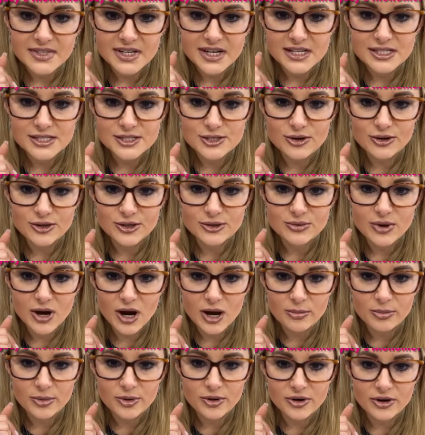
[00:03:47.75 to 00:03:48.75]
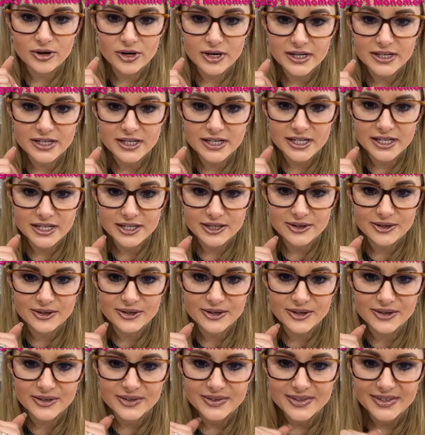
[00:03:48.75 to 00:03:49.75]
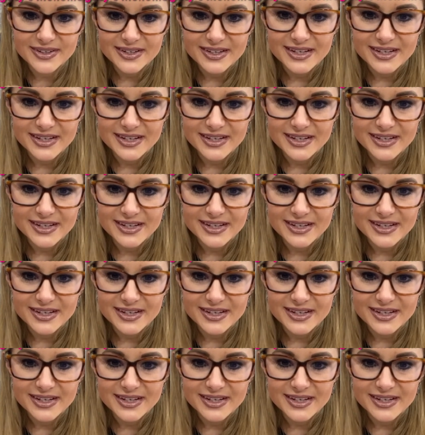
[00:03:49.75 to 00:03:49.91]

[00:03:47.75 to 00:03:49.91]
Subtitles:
I saw you hop on here.